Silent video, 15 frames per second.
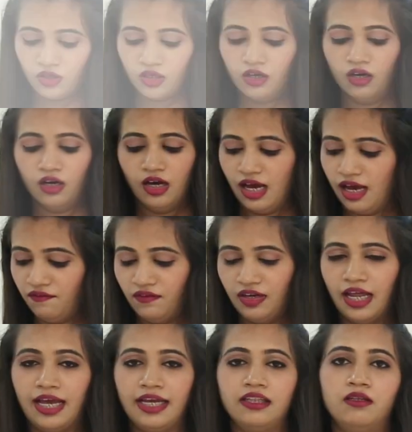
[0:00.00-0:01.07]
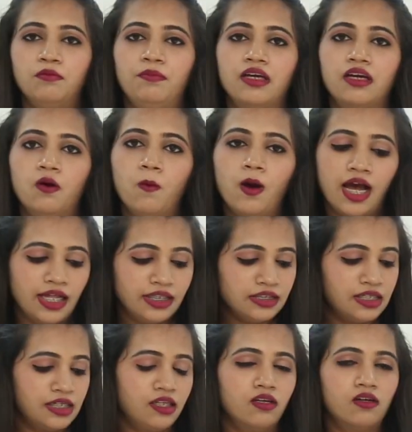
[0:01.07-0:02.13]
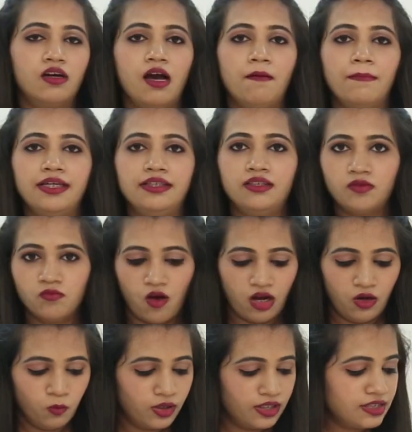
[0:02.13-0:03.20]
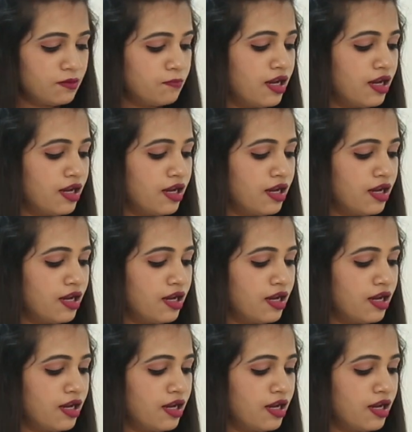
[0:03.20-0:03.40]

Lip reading: here I have lined the bigger ones and here are the smaller ones.